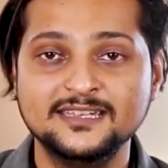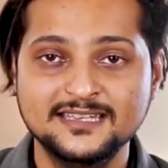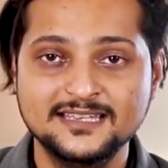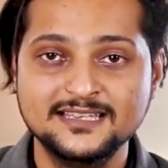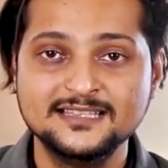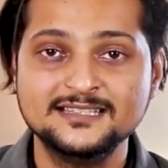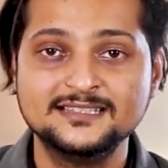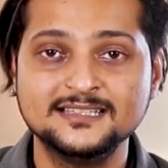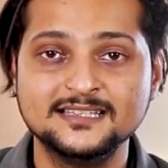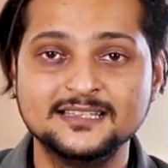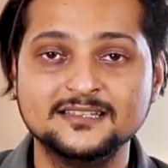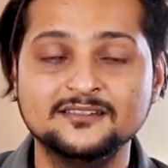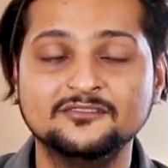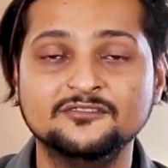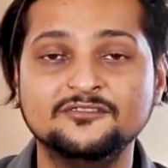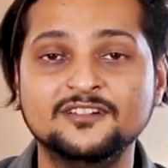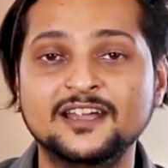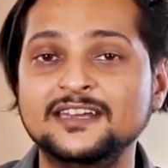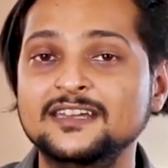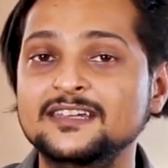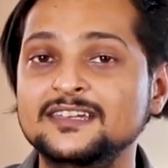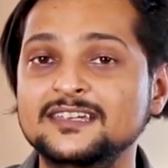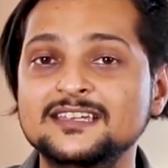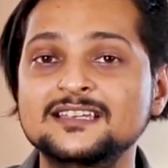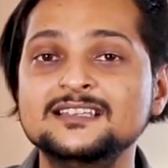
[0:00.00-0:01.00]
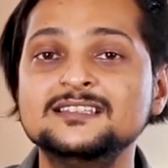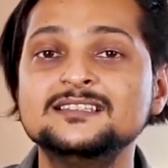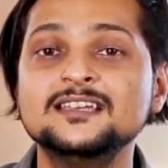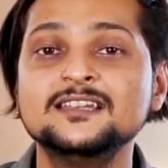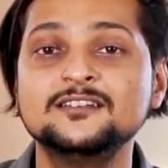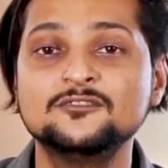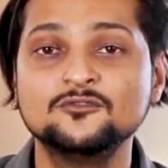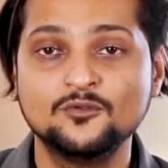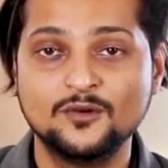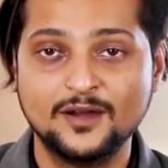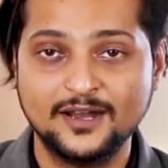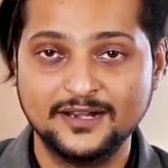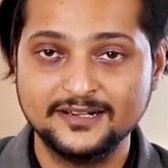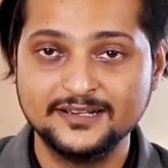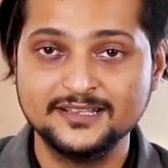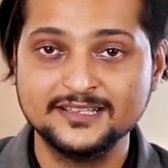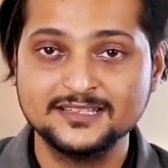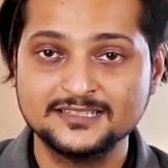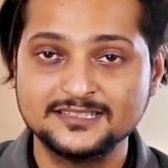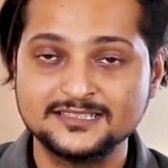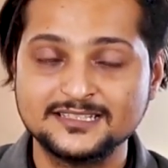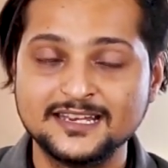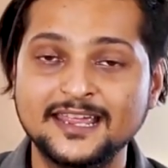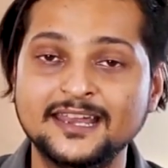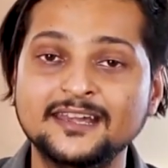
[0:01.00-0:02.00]
easy to
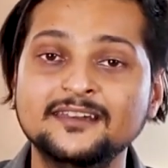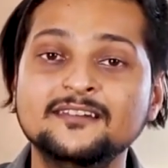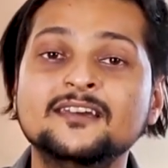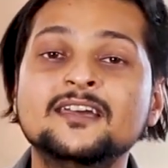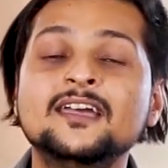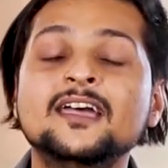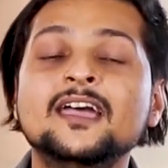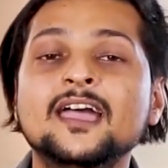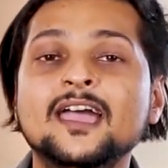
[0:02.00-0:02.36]
understand,